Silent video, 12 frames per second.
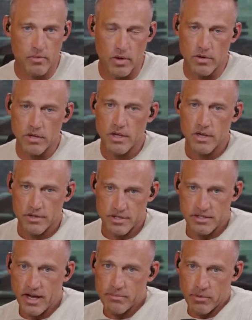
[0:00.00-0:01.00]
Well, the
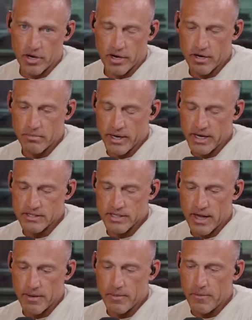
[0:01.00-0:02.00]
side market means
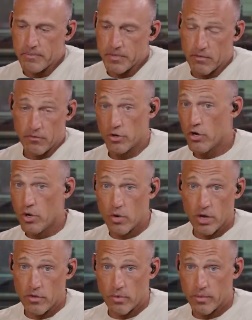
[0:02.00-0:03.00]
that for no
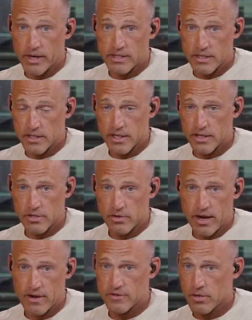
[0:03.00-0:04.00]
other reason than to
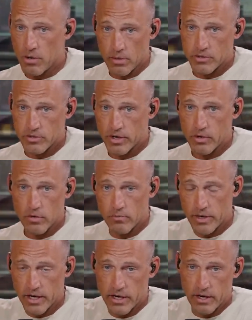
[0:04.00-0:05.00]
have some arbitrary goal of
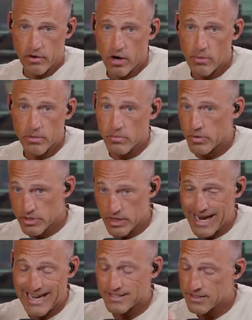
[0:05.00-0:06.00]
bringing down carbon, which
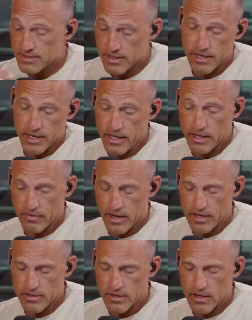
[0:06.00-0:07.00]
hasn't done any of
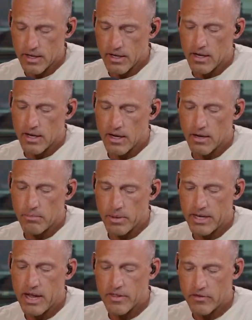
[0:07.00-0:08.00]
that, uh,
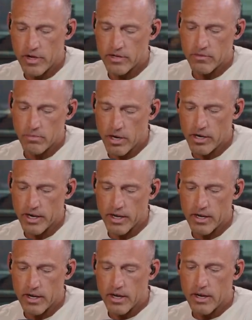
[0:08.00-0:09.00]
but now they've created this
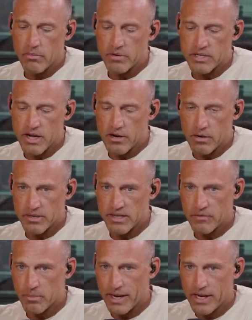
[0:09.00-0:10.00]
market, which now companies have to buy